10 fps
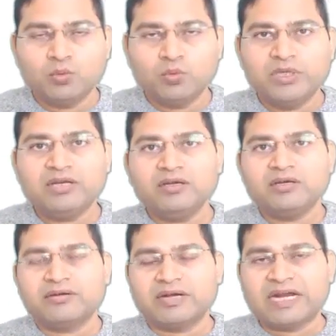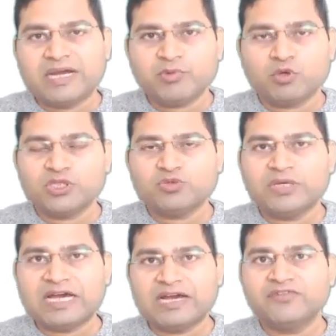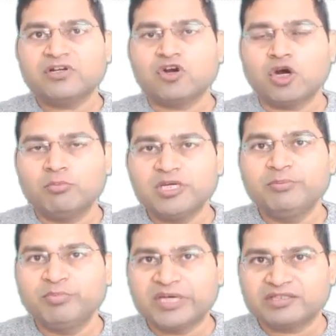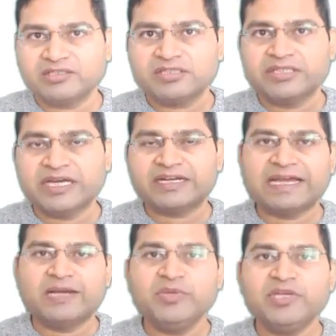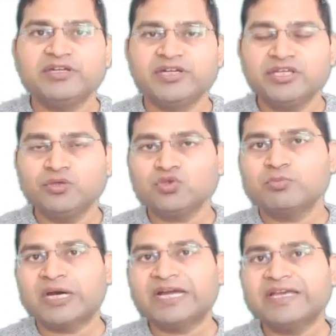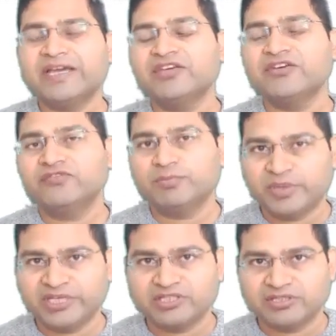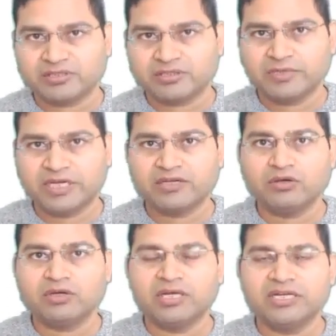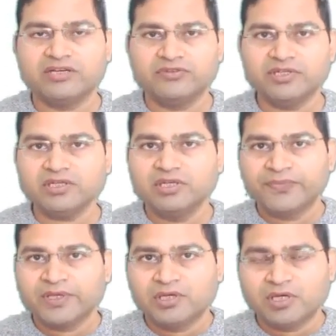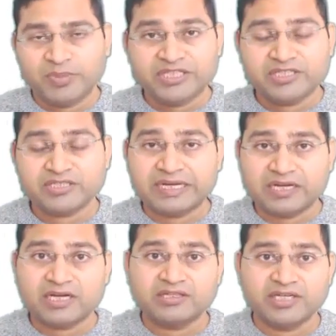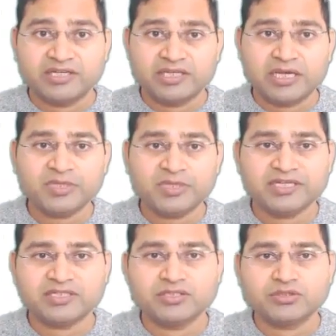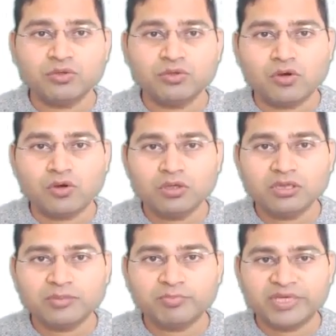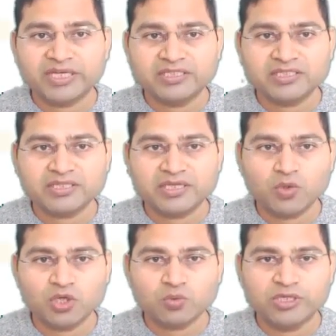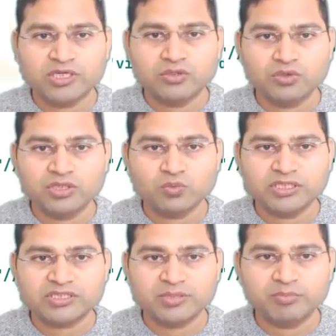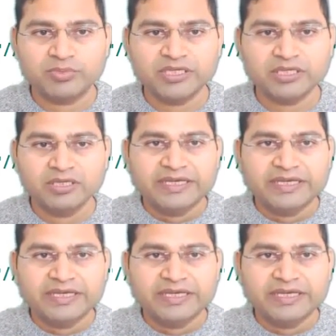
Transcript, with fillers: will wrap or which will have the common methods that can be reused by any of the pages, right? Or any of the Uh, pages that are there in the application. So all the pages, now what we'll do is we'll simply